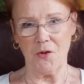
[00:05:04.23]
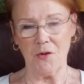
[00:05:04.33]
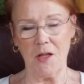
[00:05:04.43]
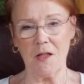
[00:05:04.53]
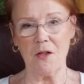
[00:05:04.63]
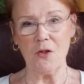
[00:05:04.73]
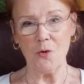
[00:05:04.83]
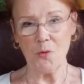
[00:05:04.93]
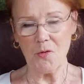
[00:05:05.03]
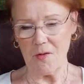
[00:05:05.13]
in a
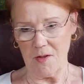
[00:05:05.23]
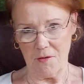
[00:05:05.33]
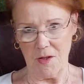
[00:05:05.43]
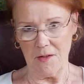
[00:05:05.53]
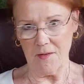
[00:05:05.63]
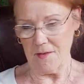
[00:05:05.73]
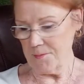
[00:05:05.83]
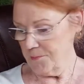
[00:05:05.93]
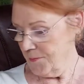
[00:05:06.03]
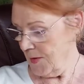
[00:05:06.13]
new series.
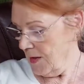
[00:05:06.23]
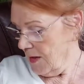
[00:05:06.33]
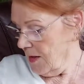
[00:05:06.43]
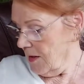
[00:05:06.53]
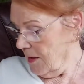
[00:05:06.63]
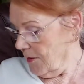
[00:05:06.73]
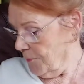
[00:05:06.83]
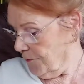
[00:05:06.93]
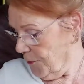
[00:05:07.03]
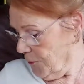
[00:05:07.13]
The
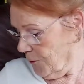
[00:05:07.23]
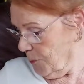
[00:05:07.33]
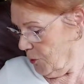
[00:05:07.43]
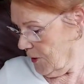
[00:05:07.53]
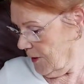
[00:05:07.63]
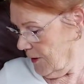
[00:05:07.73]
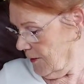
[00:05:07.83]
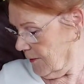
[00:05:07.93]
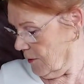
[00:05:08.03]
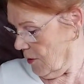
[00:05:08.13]
first book
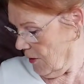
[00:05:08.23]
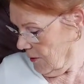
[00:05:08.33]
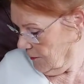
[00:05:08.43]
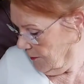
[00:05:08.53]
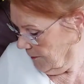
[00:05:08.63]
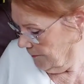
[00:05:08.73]
is called